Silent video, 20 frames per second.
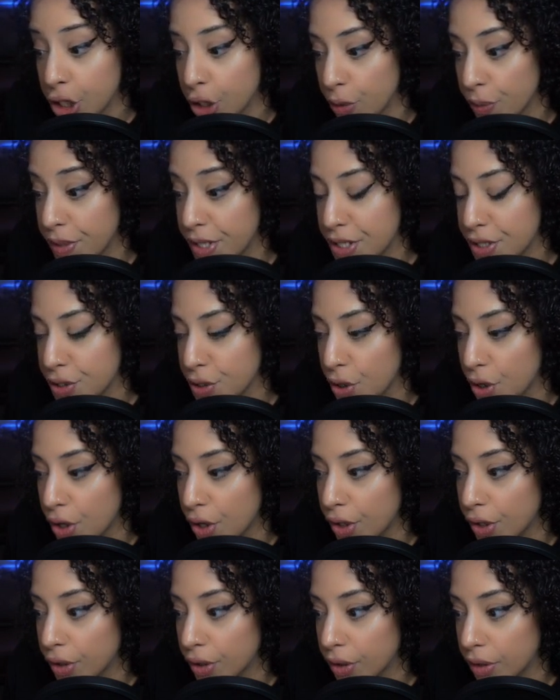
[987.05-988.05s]
know, these
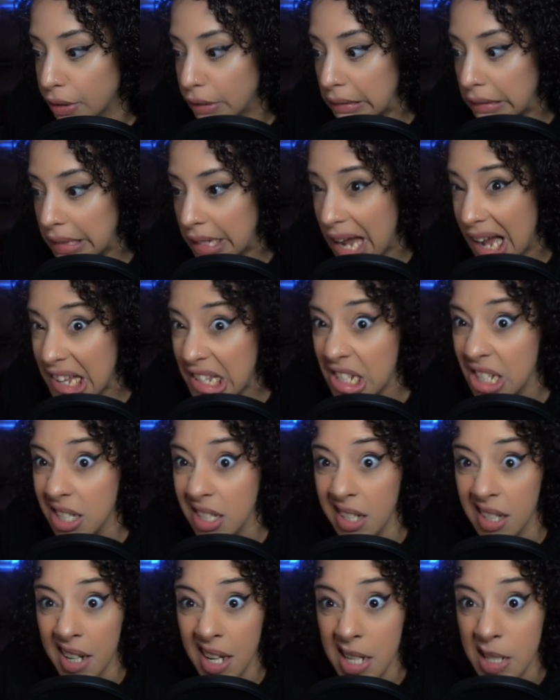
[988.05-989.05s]
are not just
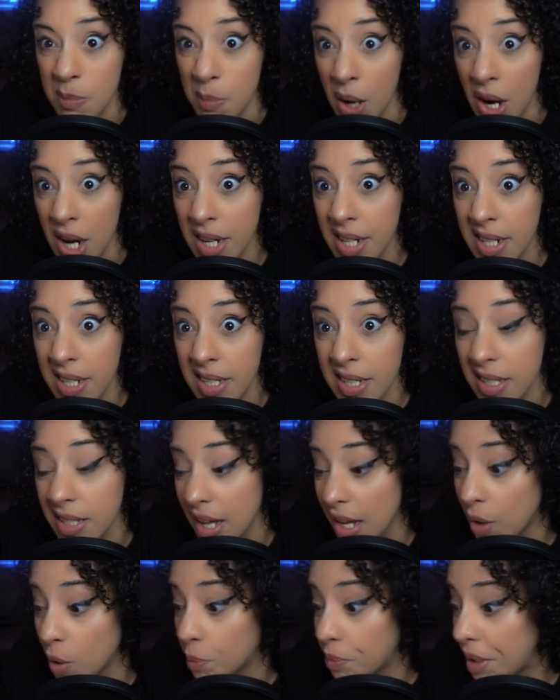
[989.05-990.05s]
the next products. I
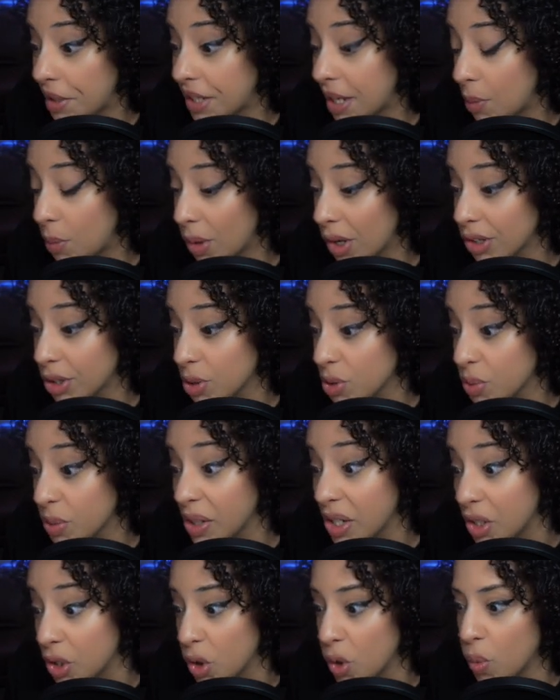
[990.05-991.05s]
hope that they work. There's
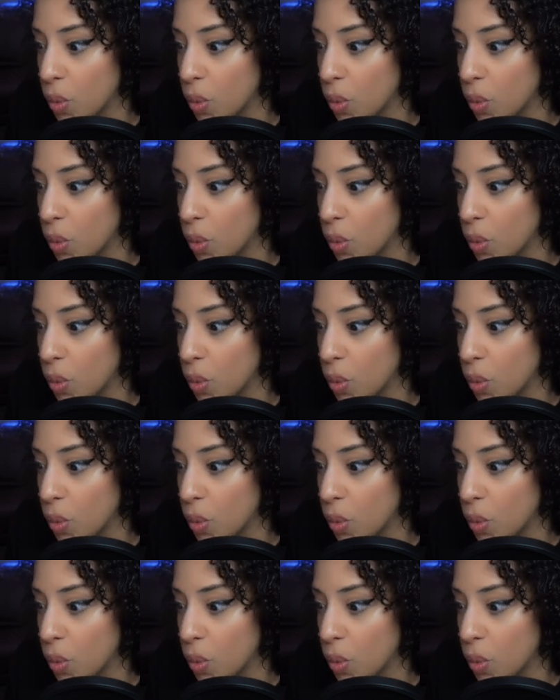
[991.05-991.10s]
really no